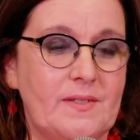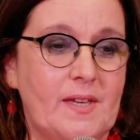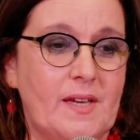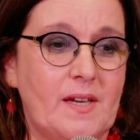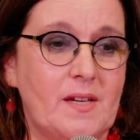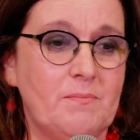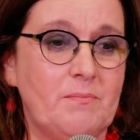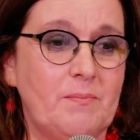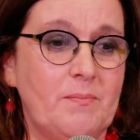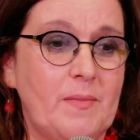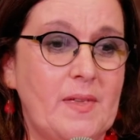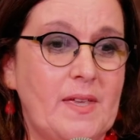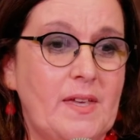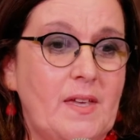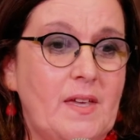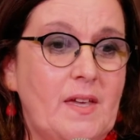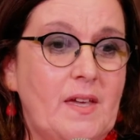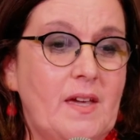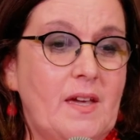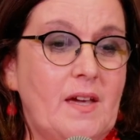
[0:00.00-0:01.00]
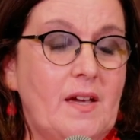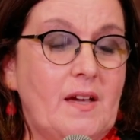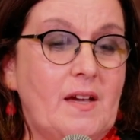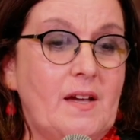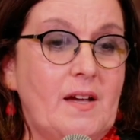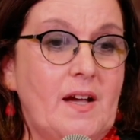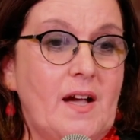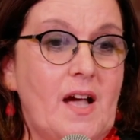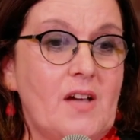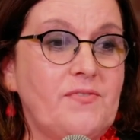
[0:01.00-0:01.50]

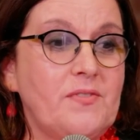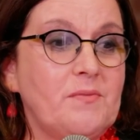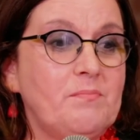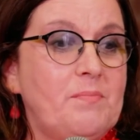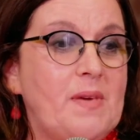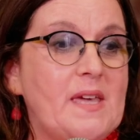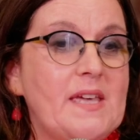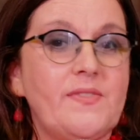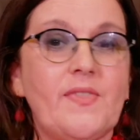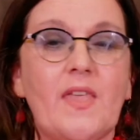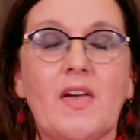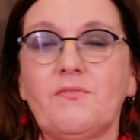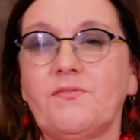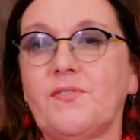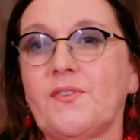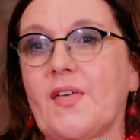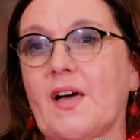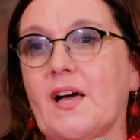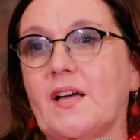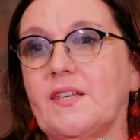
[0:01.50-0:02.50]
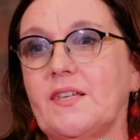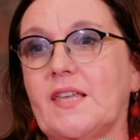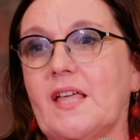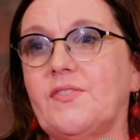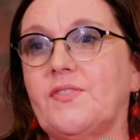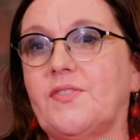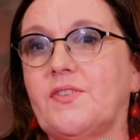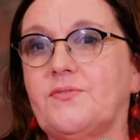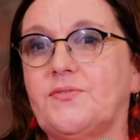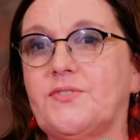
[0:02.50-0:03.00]
Having been there for that
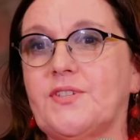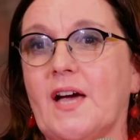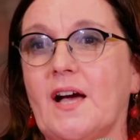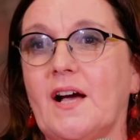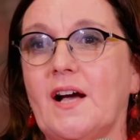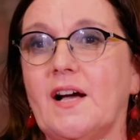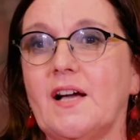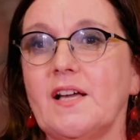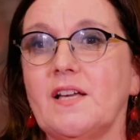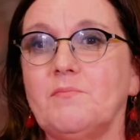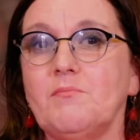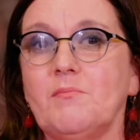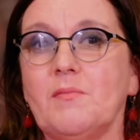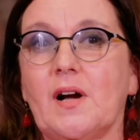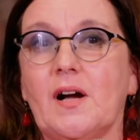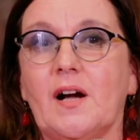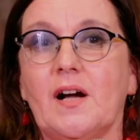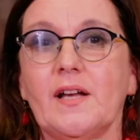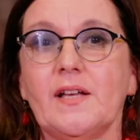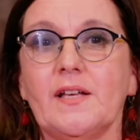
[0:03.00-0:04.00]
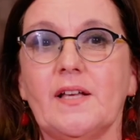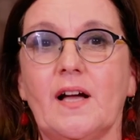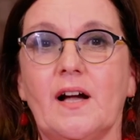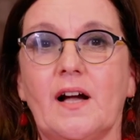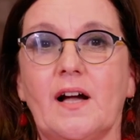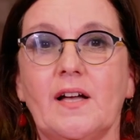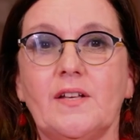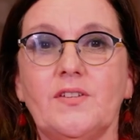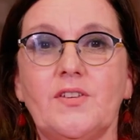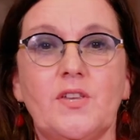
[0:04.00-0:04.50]
length of time,
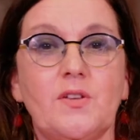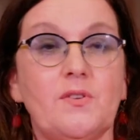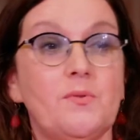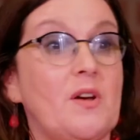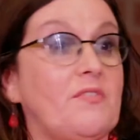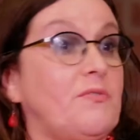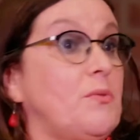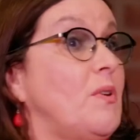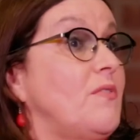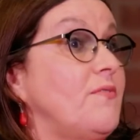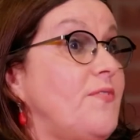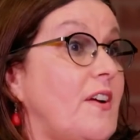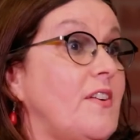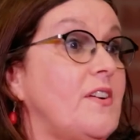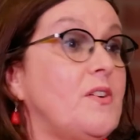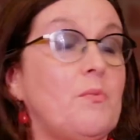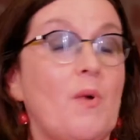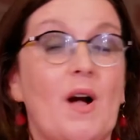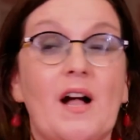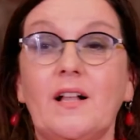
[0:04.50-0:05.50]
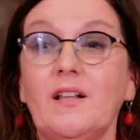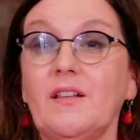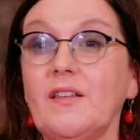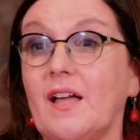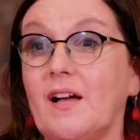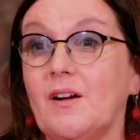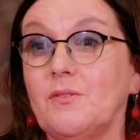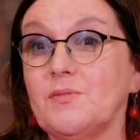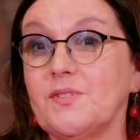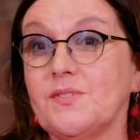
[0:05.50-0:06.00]
I knew everyone very well.
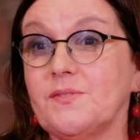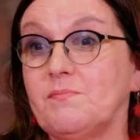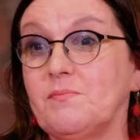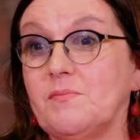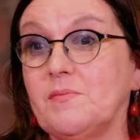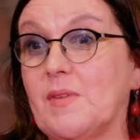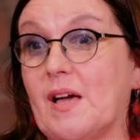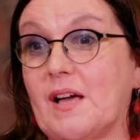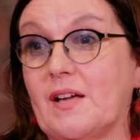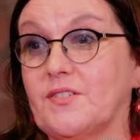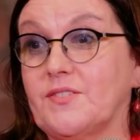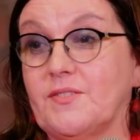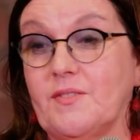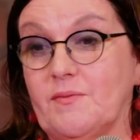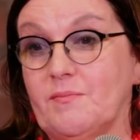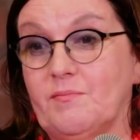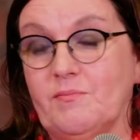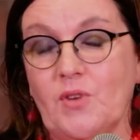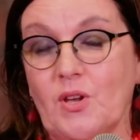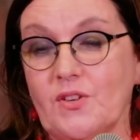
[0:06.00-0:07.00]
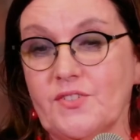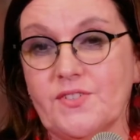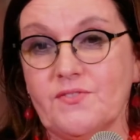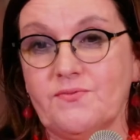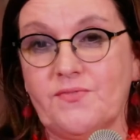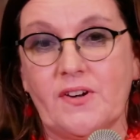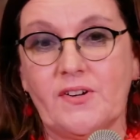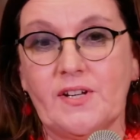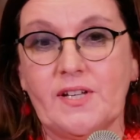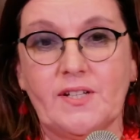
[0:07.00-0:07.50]
I had lots of
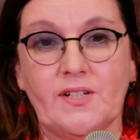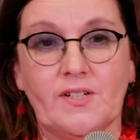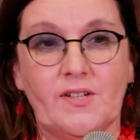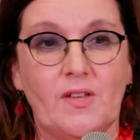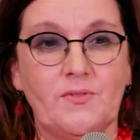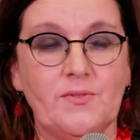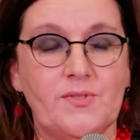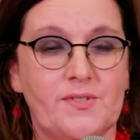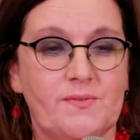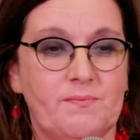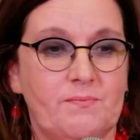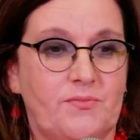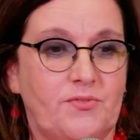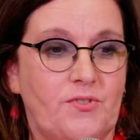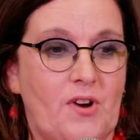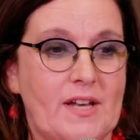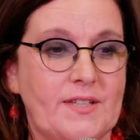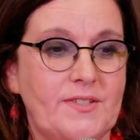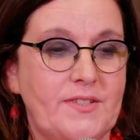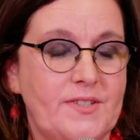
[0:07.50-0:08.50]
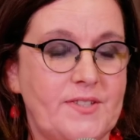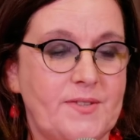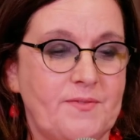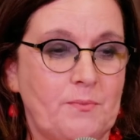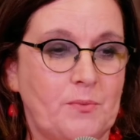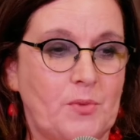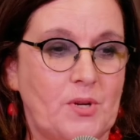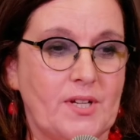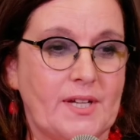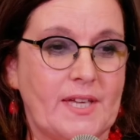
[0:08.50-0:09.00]
very close friends
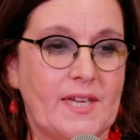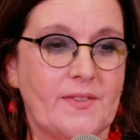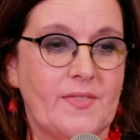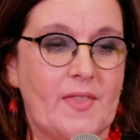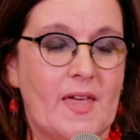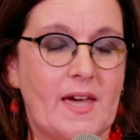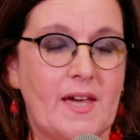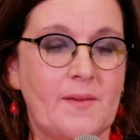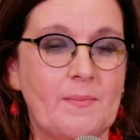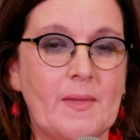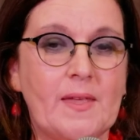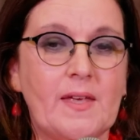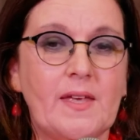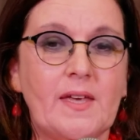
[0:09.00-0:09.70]
working there.